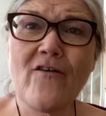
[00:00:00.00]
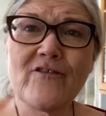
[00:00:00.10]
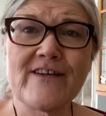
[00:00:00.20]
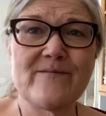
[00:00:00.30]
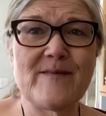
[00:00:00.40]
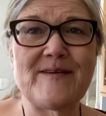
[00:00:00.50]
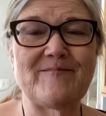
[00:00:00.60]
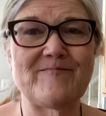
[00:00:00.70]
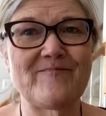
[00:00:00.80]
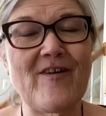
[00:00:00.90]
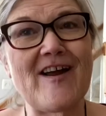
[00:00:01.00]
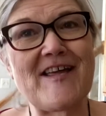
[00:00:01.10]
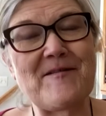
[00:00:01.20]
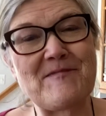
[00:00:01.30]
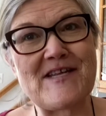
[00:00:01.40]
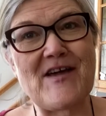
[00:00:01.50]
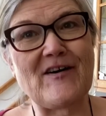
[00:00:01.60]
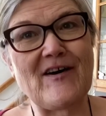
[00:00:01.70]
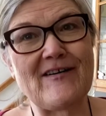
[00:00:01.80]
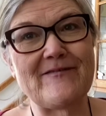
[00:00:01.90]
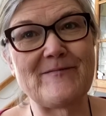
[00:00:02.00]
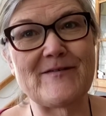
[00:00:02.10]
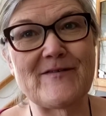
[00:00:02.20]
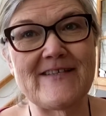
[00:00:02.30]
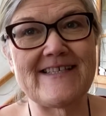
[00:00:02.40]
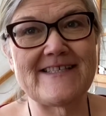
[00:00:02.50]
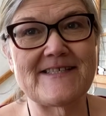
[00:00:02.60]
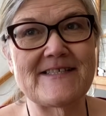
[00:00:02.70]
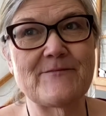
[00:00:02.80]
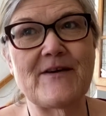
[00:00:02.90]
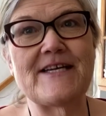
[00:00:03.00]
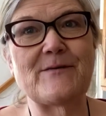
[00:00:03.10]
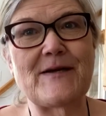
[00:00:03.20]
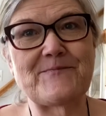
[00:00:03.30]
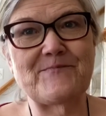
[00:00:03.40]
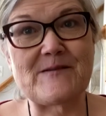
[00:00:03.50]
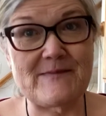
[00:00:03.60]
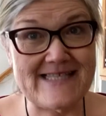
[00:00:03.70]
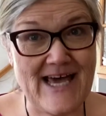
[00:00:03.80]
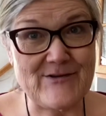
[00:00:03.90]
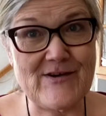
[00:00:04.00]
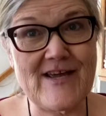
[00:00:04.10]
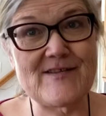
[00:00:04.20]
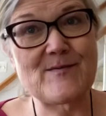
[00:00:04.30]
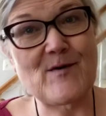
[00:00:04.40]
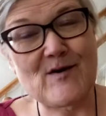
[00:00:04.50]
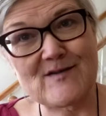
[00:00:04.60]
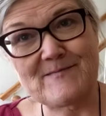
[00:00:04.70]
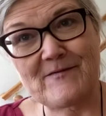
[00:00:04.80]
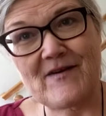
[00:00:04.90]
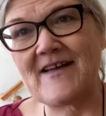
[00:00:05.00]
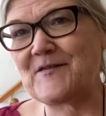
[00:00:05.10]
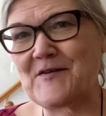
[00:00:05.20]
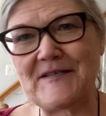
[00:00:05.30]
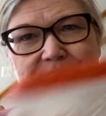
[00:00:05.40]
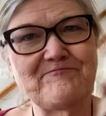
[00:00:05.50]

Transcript: forgive me. Friday, my day off, but really it's, well, anyway, it's my Saturday. Tomorrow is my Friday. Anyway.